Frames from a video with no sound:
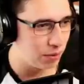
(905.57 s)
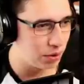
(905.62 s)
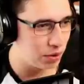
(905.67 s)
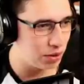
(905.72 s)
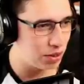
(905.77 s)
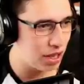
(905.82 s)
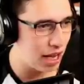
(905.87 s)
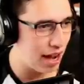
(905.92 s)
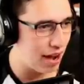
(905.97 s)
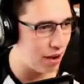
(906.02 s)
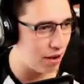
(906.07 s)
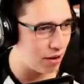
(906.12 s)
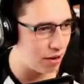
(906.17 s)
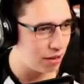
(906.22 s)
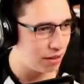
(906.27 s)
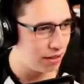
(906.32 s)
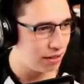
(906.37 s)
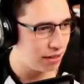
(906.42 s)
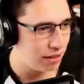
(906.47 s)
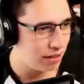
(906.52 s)
was
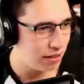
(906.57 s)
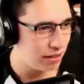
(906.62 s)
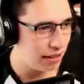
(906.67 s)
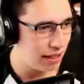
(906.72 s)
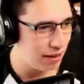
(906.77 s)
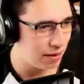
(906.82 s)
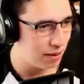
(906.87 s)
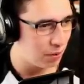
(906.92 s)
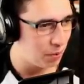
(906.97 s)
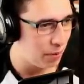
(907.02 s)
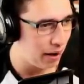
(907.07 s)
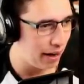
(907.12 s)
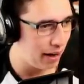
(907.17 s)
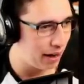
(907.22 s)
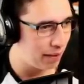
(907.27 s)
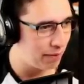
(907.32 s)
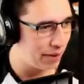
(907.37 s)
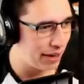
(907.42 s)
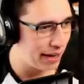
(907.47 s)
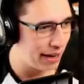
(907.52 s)
there. In the way,
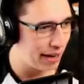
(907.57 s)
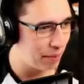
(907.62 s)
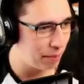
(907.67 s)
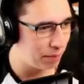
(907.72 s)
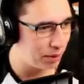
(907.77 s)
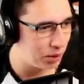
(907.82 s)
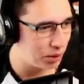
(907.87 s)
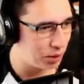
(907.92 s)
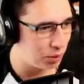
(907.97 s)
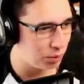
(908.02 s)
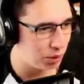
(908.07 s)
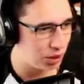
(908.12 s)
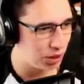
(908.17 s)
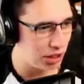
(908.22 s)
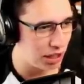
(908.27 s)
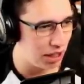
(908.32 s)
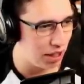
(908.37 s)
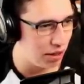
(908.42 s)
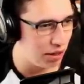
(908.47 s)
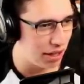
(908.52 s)
I might add, but she was
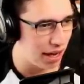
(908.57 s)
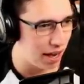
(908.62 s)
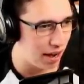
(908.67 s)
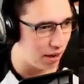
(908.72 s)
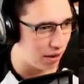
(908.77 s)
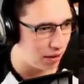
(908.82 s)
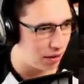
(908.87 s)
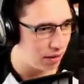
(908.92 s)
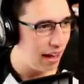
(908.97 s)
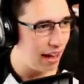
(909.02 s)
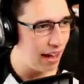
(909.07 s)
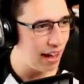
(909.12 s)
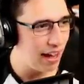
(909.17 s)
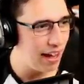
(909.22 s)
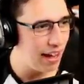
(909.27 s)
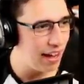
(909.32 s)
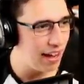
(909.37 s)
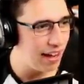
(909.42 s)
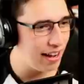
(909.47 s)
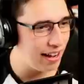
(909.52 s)
still there.
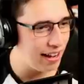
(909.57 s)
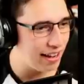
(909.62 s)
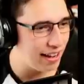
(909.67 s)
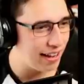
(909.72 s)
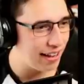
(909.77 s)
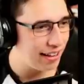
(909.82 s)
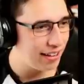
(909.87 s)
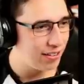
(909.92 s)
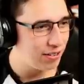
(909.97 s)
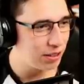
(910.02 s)
Hey!